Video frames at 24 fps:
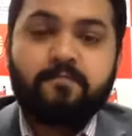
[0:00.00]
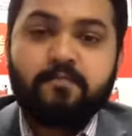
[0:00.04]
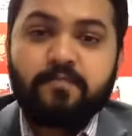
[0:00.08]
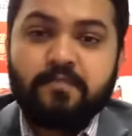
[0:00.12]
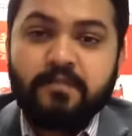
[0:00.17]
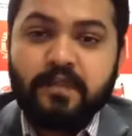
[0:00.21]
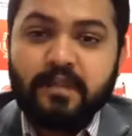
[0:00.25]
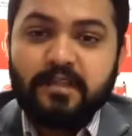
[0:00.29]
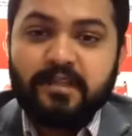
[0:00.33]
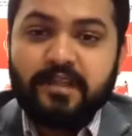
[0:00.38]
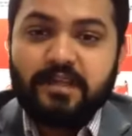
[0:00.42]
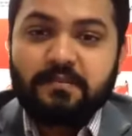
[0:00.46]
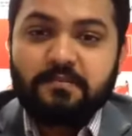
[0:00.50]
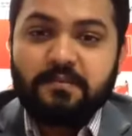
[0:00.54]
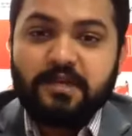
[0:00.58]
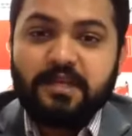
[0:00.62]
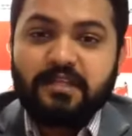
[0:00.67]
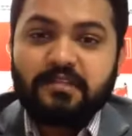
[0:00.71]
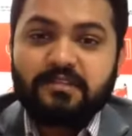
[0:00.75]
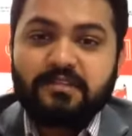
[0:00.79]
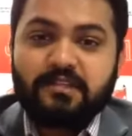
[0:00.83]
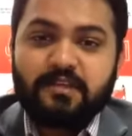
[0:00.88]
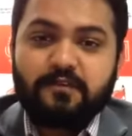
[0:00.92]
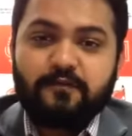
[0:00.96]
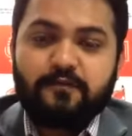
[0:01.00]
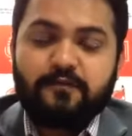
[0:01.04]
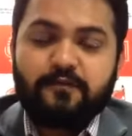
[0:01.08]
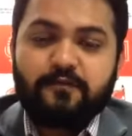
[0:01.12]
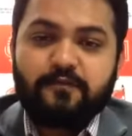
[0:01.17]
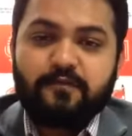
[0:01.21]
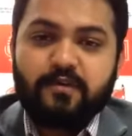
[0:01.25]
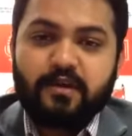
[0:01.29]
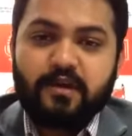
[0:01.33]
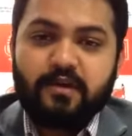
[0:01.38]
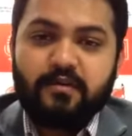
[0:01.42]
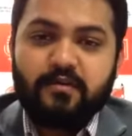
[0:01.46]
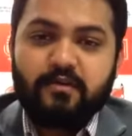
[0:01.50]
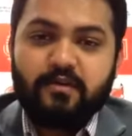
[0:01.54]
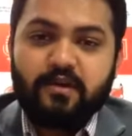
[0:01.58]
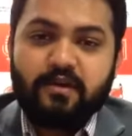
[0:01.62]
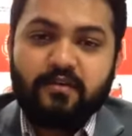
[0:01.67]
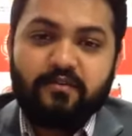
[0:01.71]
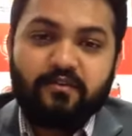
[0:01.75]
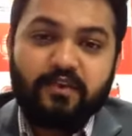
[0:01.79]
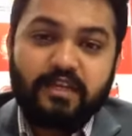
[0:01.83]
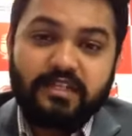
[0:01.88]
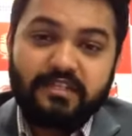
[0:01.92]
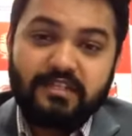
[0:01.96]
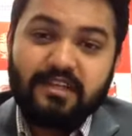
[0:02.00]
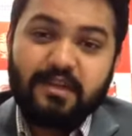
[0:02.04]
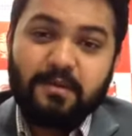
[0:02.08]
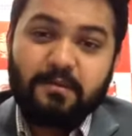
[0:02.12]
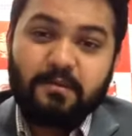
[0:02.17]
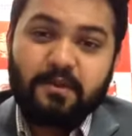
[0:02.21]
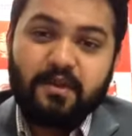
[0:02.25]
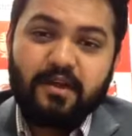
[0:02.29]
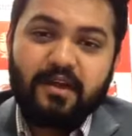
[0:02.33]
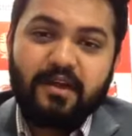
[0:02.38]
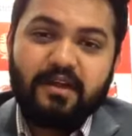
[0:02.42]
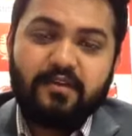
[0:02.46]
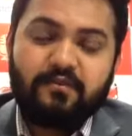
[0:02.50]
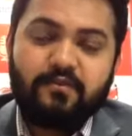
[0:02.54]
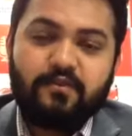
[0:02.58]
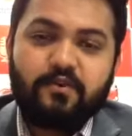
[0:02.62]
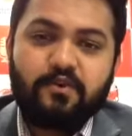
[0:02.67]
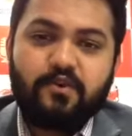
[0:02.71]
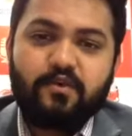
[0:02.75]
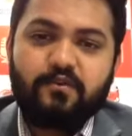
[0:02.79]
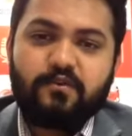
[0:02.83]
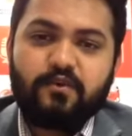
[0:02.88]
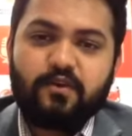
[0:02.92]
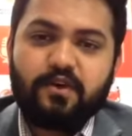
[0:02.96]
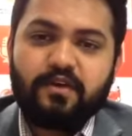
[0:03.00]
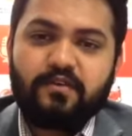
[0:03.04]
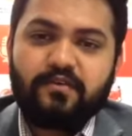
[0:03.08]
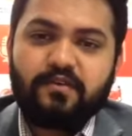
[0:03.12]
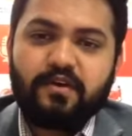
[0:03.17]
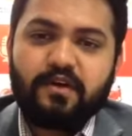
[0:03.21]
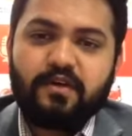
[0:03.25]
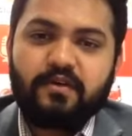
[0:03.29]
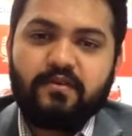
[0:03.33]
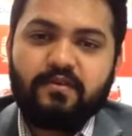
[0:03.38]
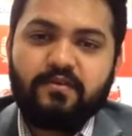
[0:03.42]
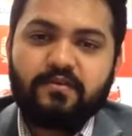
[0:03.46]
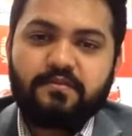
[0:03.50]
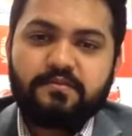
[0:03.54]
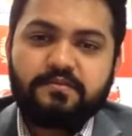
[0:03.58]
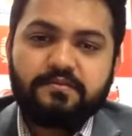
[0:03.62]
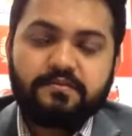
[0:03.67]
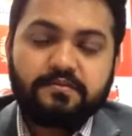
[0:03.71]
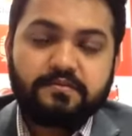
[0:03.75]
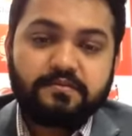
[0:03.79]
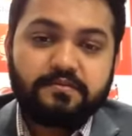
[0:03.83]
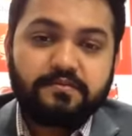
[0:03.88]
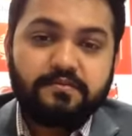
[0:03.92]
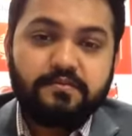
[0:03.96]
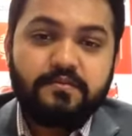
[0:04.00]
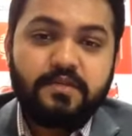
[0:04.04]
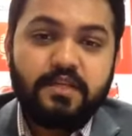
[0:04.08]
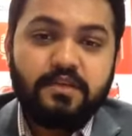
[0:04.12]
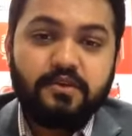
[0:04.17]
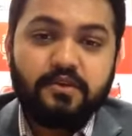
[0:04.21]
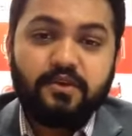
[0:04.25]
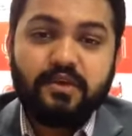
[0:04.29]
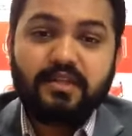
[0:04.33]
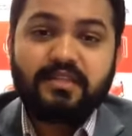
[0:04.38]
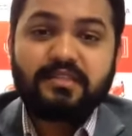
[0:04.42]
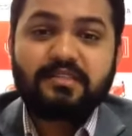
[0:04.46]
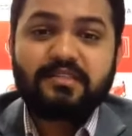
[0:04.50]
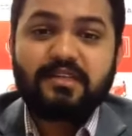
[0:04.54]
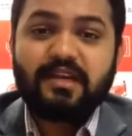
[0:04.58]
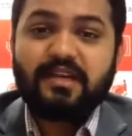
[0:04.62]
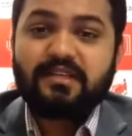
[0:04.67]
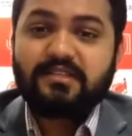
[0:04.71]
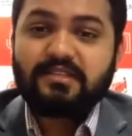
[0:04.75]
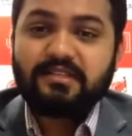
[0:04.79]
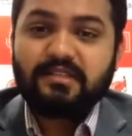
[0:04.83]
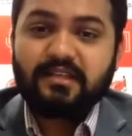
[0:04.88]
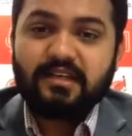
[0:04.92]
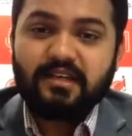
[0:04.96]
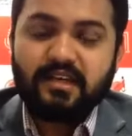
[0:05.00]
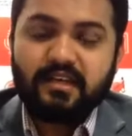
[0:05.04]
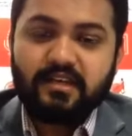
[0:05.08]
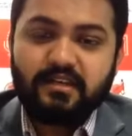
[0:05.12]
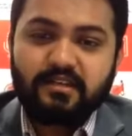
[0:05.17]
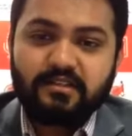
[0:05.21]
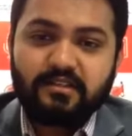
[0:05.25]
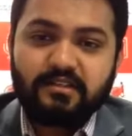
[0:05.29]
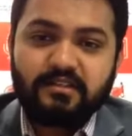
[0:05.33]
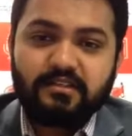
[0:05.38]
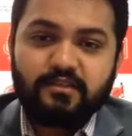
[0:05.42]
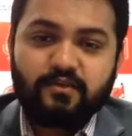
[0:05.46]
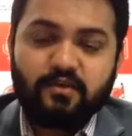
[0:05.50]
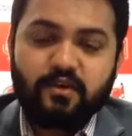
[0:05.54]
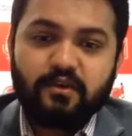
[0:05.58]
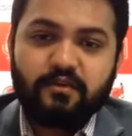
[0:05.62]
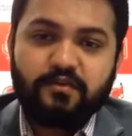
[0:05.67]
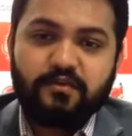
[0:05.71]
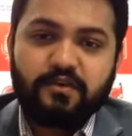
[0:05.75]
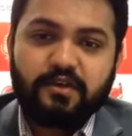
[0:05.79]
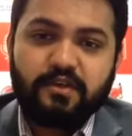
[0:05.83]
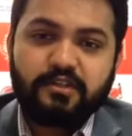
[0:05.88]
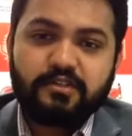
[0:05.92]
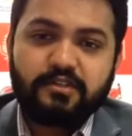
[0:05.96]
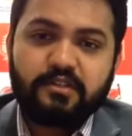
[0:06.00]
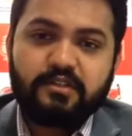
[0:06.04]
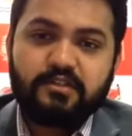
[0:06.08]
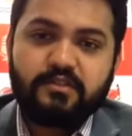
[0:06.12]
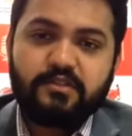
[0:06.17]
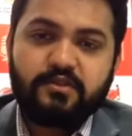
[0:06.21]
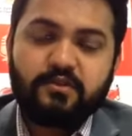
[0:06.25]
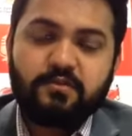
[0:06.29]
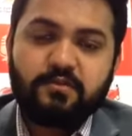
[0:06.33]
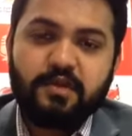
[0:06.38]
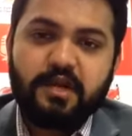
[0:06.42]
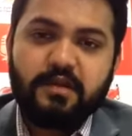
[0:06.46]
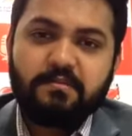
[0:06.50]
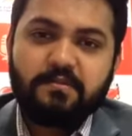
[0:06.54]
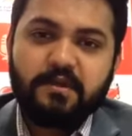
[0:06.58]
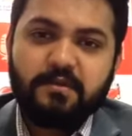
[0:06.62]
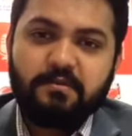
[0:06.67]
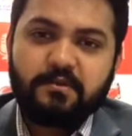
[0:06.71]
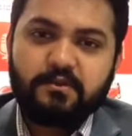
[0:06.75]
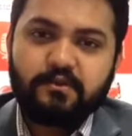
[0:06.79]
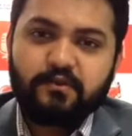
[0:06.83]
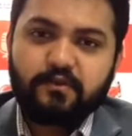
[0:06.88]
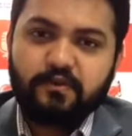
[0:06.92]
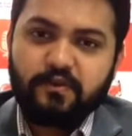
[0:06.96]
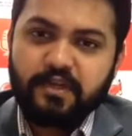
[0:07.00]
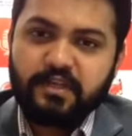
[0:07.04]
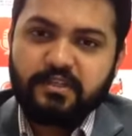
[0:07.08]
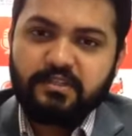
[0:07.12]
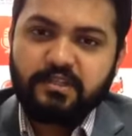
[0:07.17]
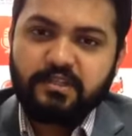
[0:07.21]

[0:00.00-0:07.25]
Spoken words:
that means if you have recently applied for your 485, you can start studying these qualifications. You might be able to finish it